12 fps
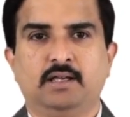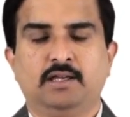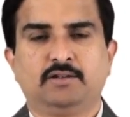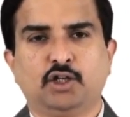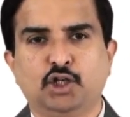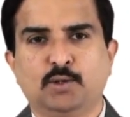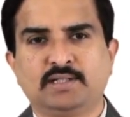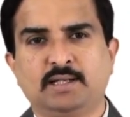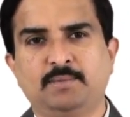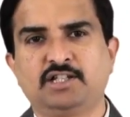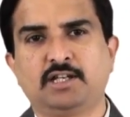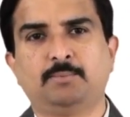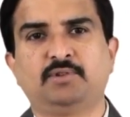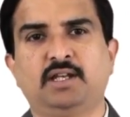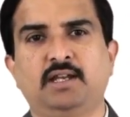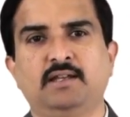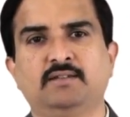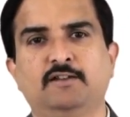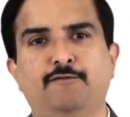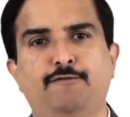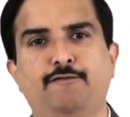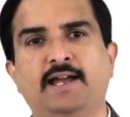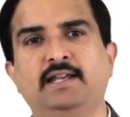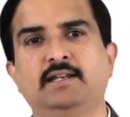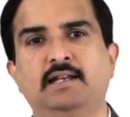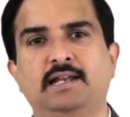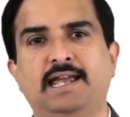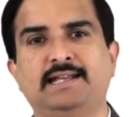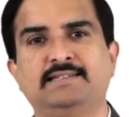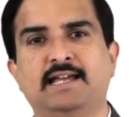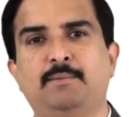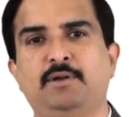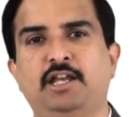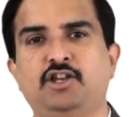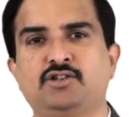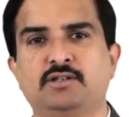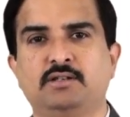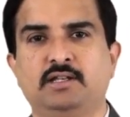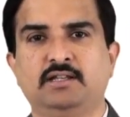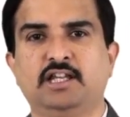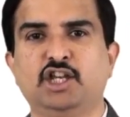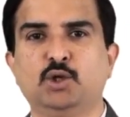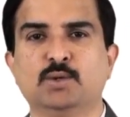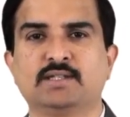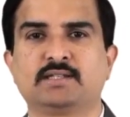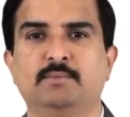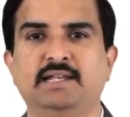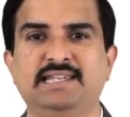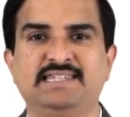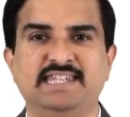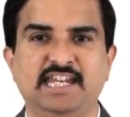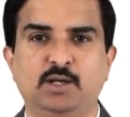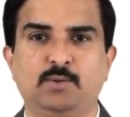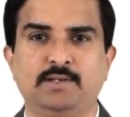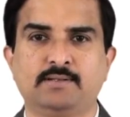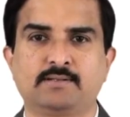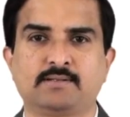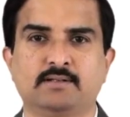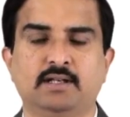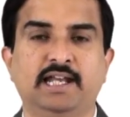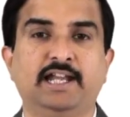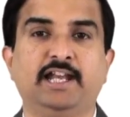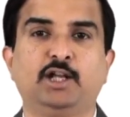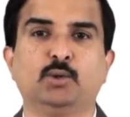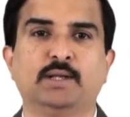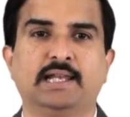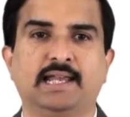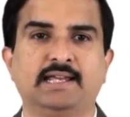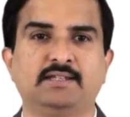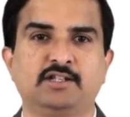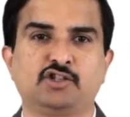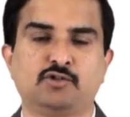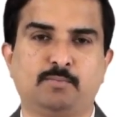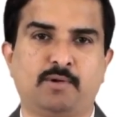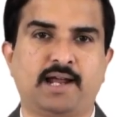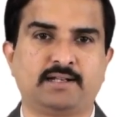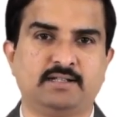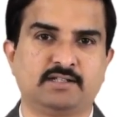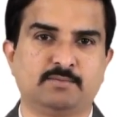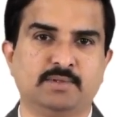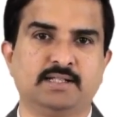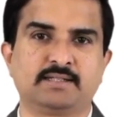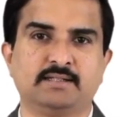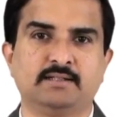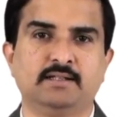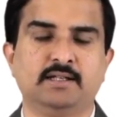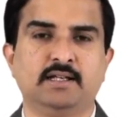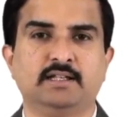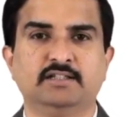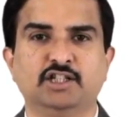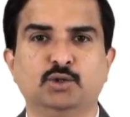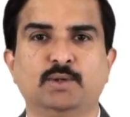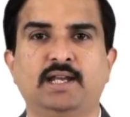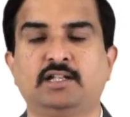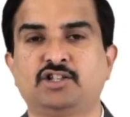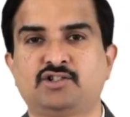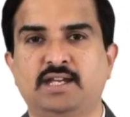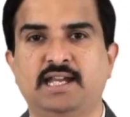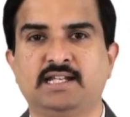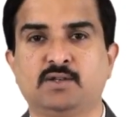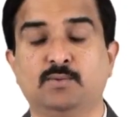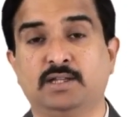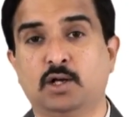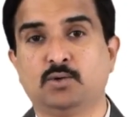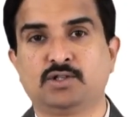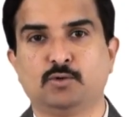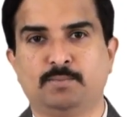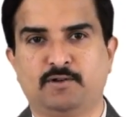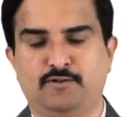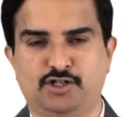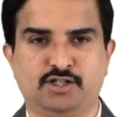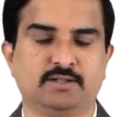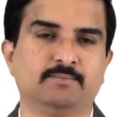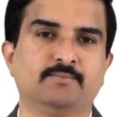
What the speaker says: So USMLE Step 3 is the final examination in the USMLE sequence leading to a license to practice medicine in the United States without supervision.